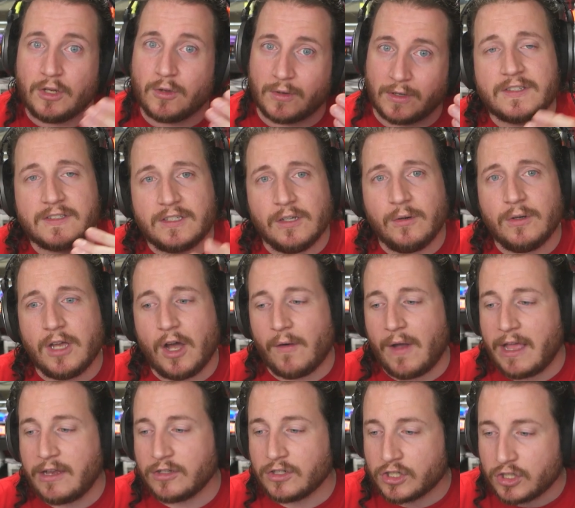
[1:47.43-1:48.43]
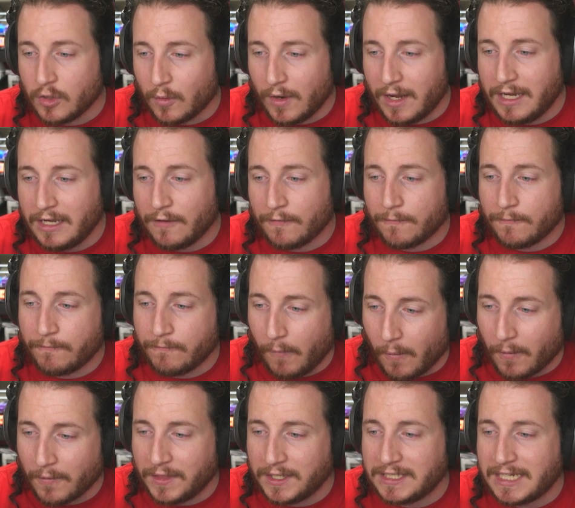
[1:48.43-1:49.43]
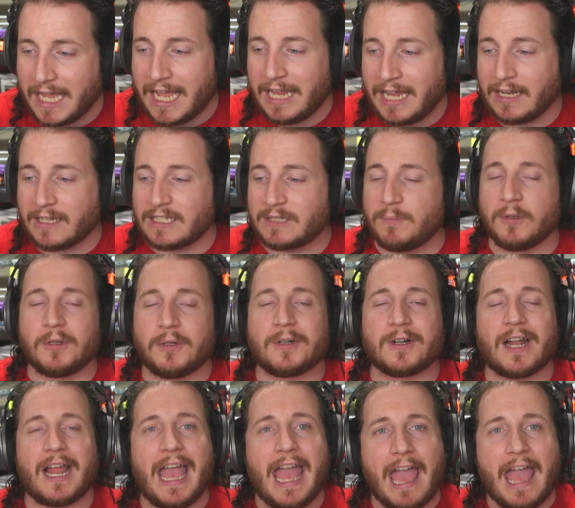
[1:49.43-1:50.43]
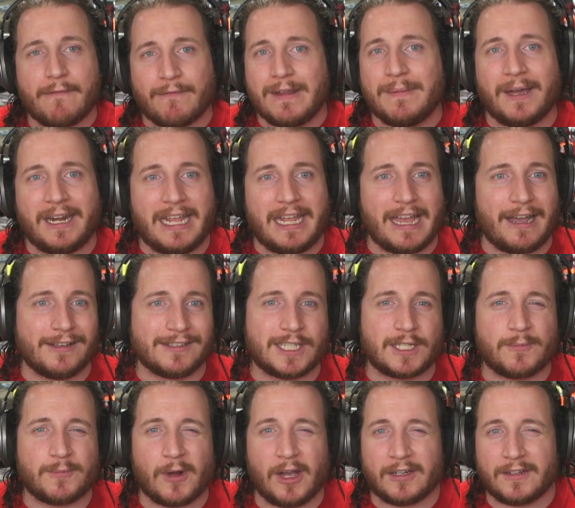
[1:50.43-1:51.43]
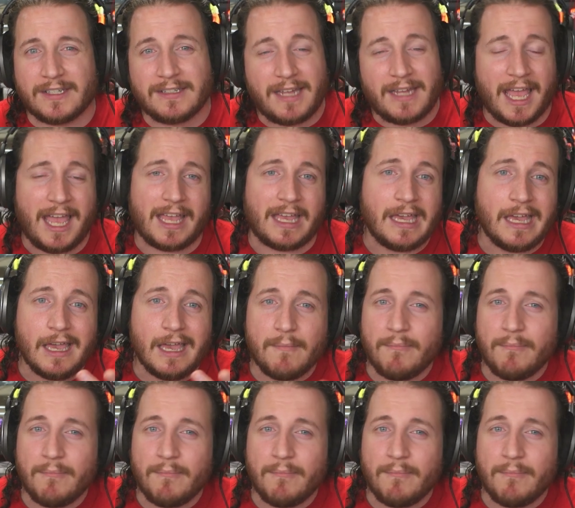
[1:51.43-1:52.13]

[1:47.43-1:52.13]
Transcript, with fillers: you can still go and join for the day and explore everybody else's products and hey,